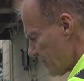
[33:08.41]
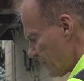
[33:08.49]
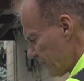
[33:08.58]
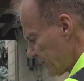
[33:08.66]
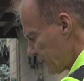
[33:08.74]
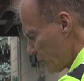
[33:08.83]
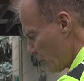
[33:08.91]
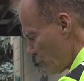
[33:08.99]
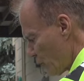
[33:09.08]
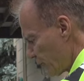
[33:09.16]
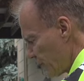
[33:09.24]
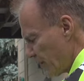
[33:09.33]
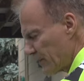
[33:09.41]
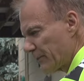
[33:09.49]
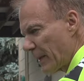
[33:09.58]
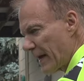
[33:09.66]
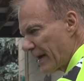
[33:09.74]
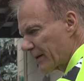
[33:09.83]
This with dense
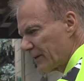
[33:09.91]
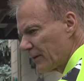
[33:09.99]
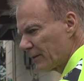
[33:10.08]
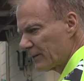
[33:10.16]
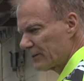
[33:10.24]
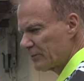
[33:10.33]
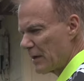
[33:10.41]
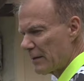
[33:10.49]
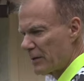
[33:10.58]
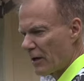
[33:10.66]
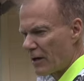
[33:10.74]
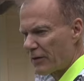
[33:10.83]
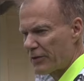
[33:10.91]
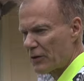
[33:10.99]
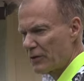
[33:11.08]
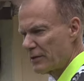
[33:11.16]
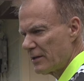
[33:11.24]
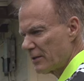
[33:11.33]
pack is maybe
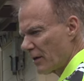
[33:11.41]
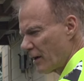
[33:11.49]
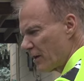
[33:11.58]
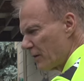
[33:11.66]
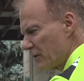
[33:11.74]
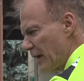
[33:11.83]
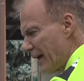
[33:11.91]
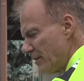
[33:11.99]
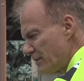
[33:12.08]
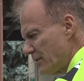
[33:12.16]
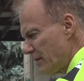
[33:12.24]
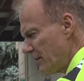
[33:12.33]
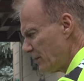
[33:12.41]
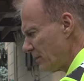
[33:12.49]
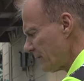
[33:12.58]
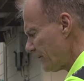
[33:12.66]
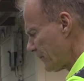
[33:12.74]
R13 to R19.